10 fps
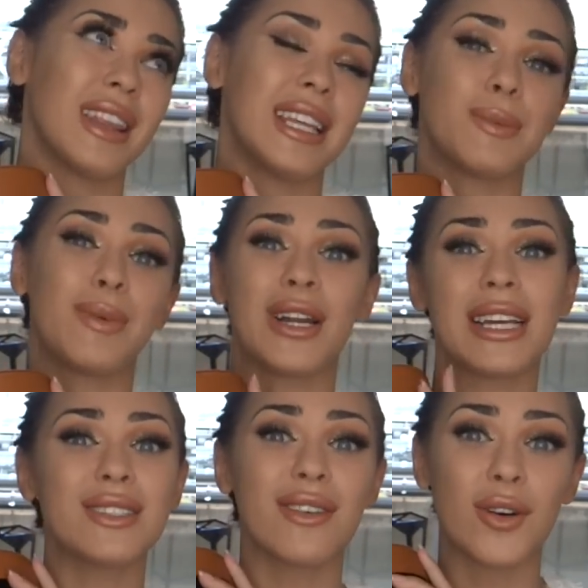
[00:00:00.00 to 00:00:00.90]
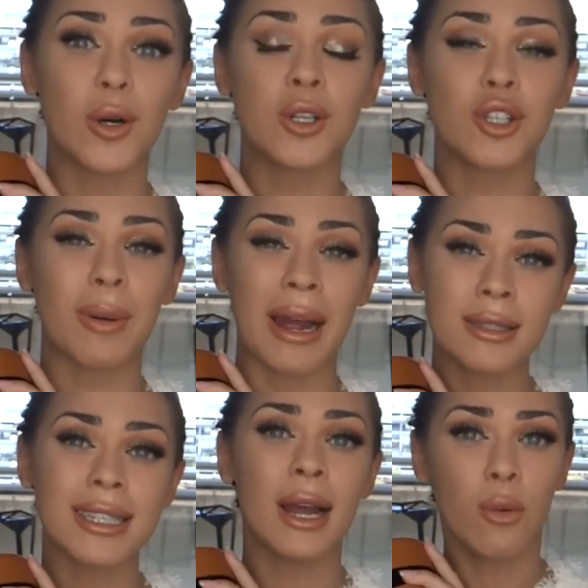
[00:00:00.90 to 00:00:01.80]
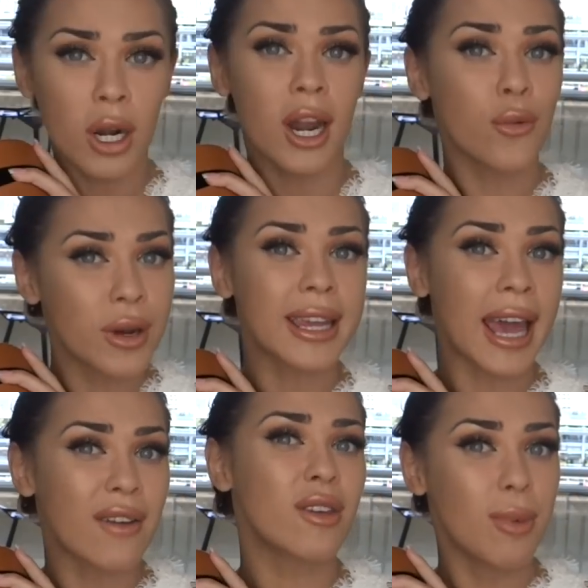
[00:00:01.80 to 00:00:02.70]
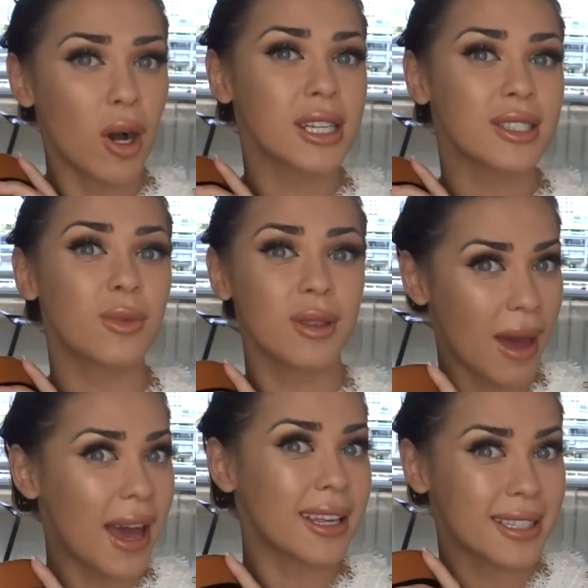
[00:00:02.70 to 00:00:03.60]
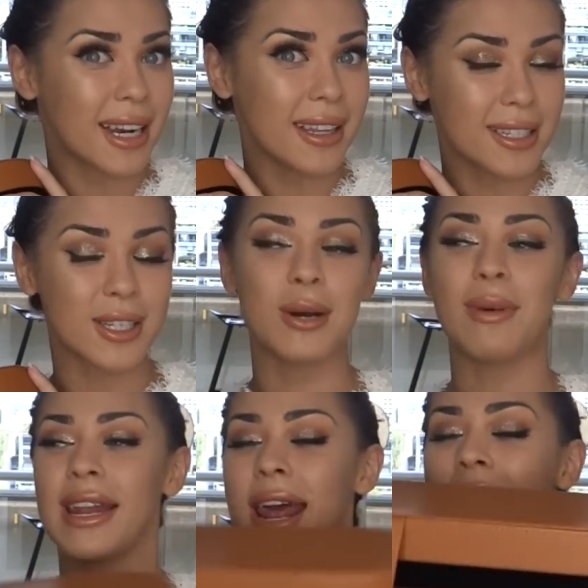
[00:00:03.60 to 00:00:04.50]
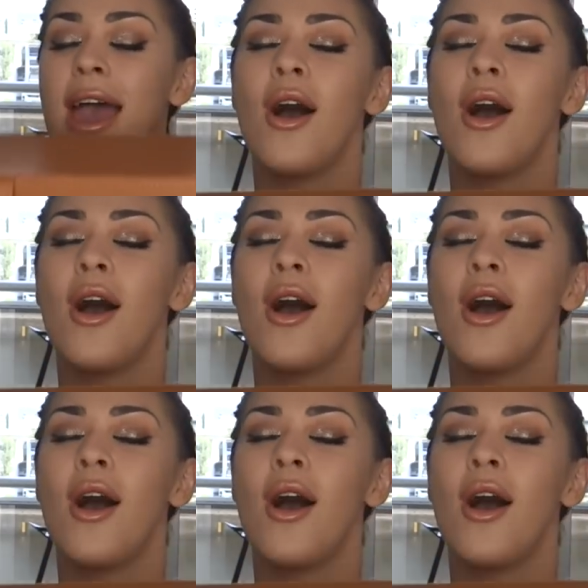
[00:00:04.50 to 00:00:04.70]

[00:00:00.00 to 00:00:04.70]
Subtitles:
let's be honest, for £400 I want a really heavy box with my hairstyler to come in.